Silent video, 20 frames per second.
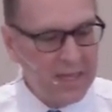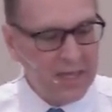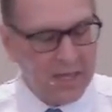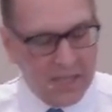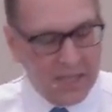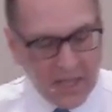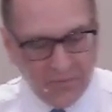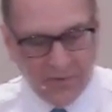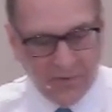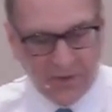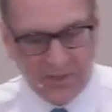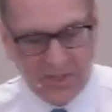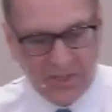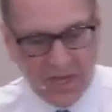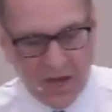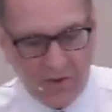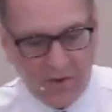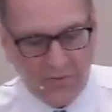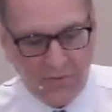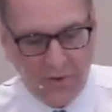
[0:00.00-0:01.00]
Give
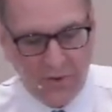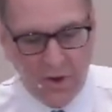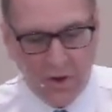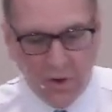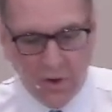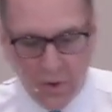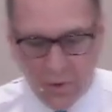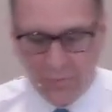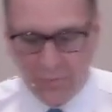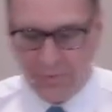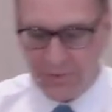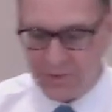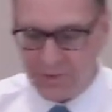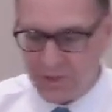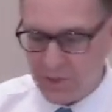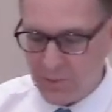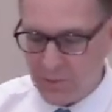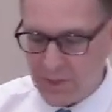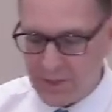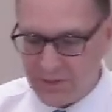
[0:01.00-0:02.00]
yourself over
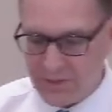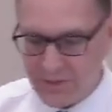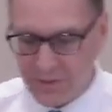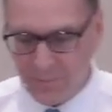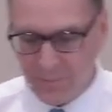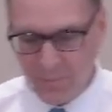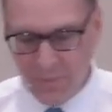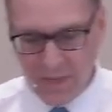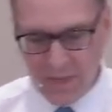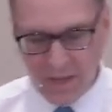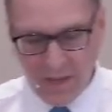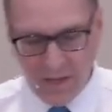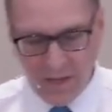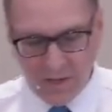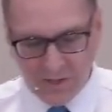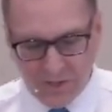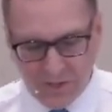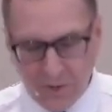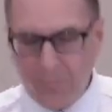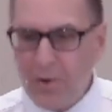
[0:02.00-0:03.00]
to it.
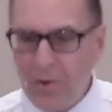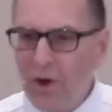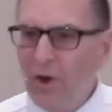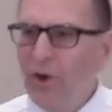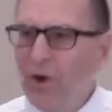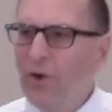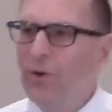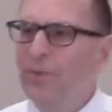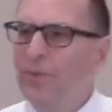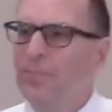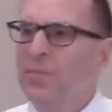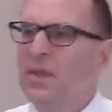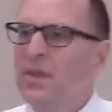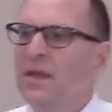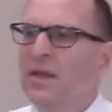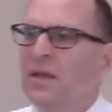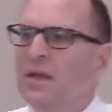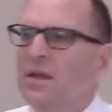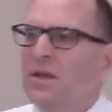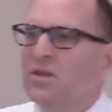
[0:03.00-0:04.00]
So, Paul
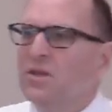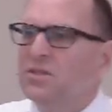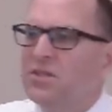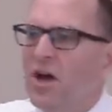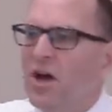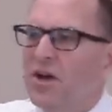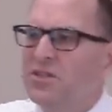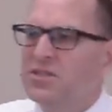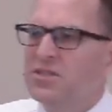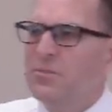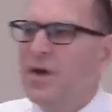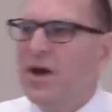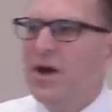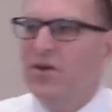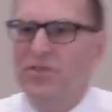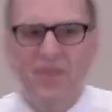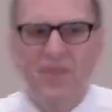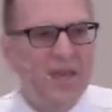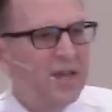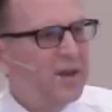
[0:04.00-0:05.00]
talks
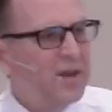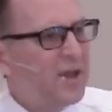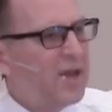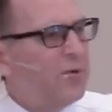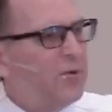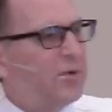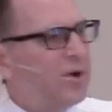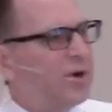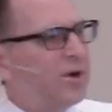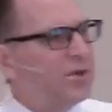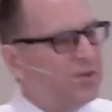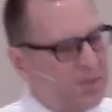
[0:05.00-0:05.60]
about then, I would argue,